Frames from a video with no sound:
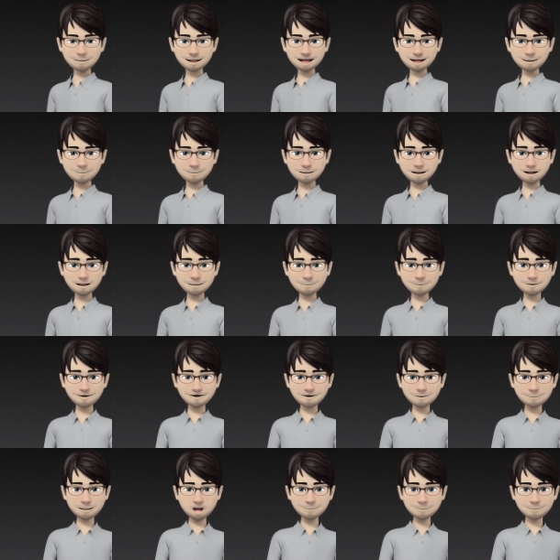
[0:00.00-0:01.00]
and machine
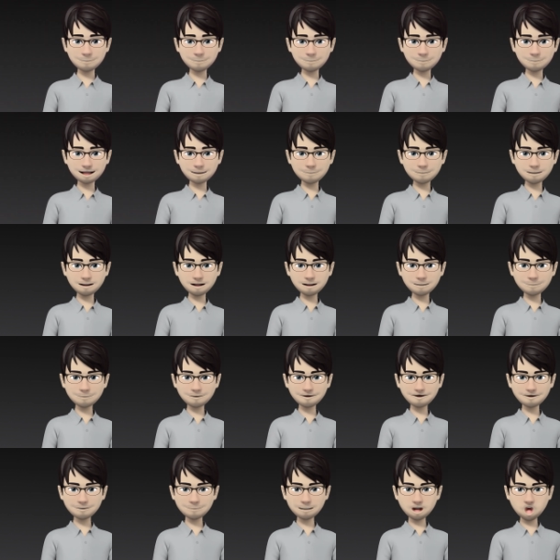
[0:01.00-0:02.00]
learning,
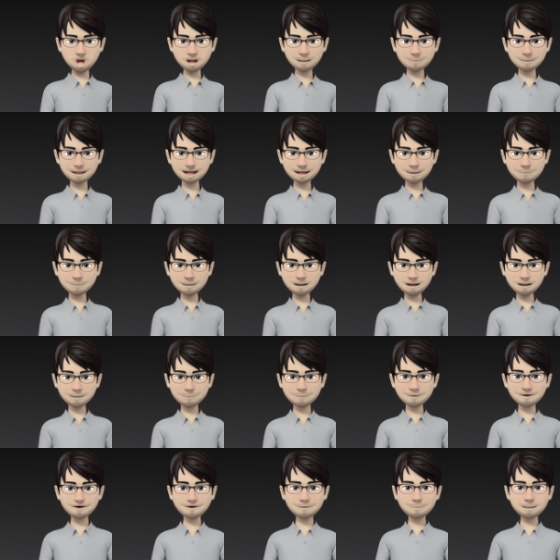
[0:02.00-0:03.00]
supervised and
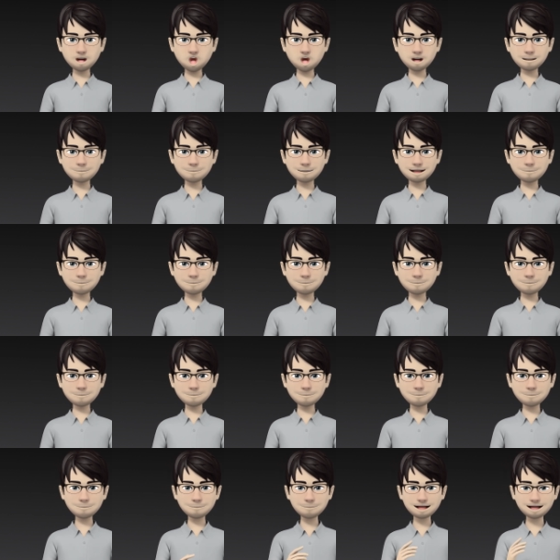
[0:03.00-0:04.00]
unsupervised learning,
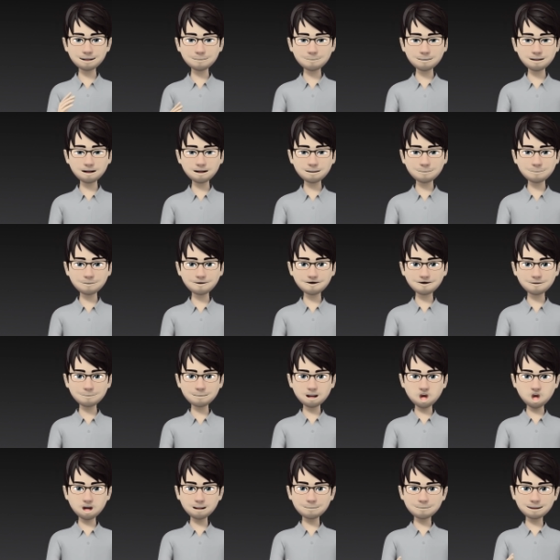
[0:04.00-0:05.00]
correlation and
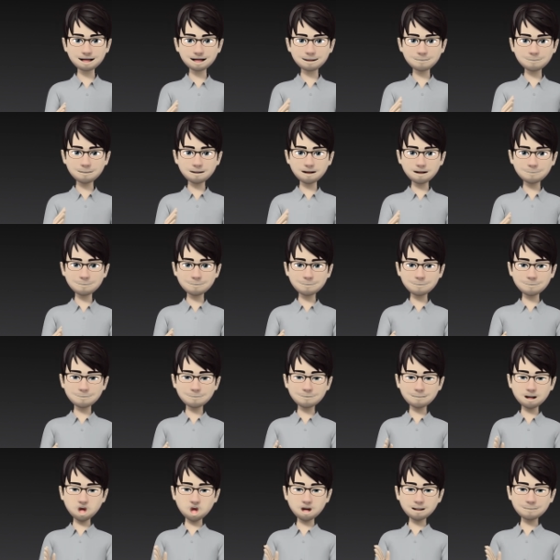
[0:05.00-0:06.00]
causation,
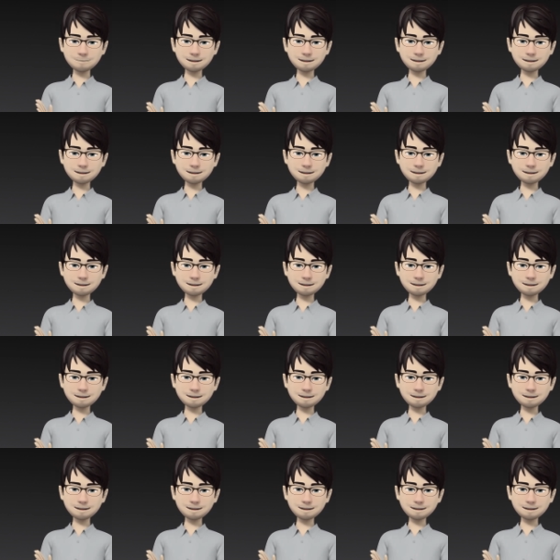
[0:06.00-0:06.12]
and